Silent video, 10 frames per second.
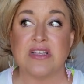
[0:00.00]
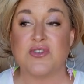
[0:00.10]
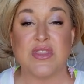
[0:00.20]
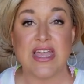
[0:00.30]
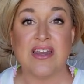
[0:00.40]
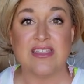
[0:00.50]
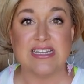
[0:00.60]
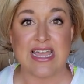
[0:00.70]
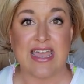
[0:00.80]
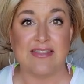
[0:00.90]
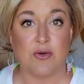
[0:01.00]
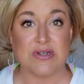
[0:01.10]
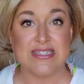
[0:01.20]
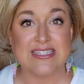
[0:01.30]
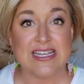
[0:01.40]
So at the end of the day, there
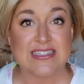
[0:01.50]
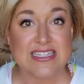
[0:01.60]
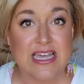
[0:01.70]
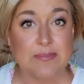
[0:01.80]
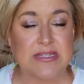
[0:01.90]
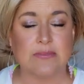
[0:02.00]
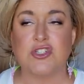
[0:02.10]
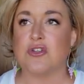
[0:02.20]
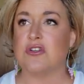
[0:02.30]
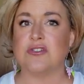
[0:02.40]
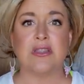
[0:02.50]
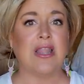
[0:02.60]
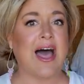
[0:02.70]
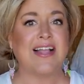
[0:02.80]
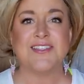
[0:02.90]
were six tips. I'm sure there's
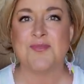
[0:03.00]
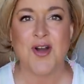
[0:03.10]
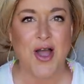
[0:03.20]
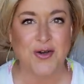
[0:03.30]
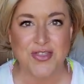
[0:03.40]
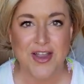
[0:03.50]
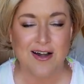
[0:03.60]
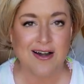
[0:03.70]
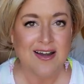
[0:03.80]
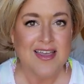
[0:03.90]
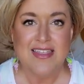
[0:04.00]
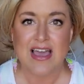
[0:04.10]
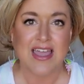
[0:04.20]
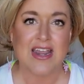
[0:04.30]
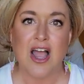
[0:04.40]
lots more out there
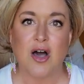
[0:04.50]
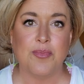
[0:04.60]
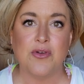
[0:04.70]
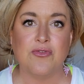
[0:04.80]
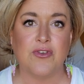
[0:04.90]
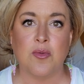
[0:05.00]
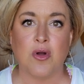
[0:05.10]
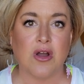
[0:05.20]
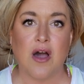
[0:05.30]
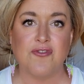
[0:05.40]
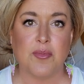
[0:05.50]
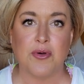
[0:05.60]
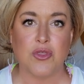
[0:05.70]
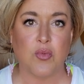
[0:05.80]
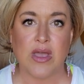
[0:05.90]
that can help you feel more
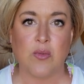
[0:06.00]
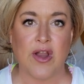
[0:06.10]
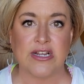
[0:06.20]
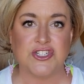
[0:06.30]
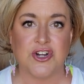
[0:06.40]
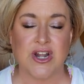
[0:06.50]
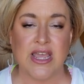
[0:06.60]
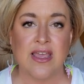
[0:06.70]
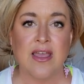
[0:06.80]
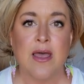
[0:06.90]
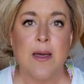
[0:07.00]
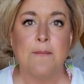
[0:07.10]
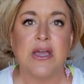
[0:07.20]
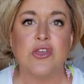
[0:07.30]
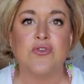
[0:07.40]
comfortable with the wig wearing journey,
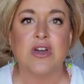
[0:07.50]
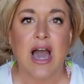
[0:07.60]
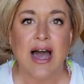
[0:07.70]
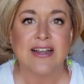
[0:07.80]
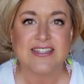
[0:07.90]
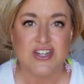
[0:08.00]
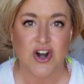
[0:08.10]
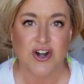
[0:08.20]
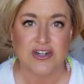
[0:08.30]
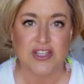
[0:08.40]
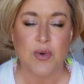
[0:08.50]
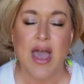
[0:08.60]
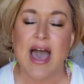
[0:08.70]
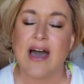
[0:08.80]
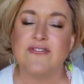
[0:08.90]
but you've got to start. You
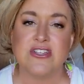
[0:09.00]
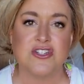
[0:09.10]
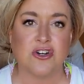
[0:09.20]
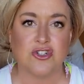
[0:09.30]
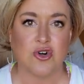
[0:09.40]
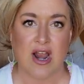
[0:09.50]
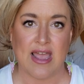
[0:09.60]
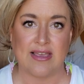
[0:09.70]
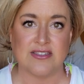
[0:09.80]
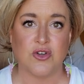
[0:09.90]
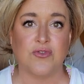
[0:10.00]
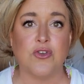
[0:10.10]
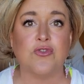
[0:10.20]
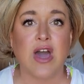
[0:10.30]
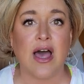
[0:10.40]
have to start trying. So if
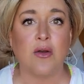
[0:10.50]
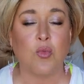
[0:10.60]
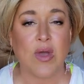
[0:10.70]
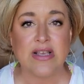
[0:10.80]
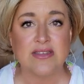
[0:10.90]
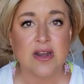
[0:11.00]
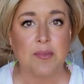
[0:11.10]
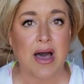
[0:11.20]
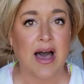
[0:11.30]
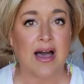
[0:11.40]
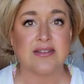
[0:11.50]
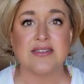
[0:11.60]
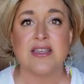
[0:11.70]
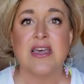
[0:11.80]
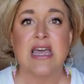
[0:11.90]
you've got wigs in a
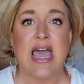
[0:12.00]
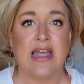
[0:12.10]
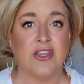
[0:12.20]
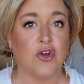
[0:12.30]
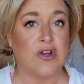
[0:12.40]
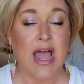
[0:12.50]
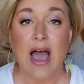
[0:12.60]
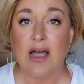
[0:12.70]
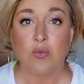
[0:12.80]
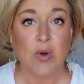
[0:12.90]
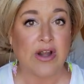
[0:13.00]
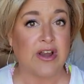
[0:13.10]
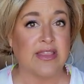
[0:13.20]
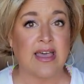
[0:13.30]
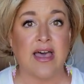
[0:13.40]
box and you're not
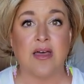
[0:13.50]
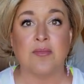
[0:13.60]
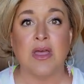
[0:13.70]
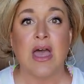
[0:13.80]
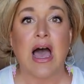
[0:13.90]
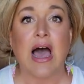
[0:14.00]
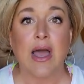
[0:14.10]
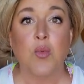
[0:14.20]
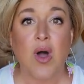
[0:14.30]
wearing them, I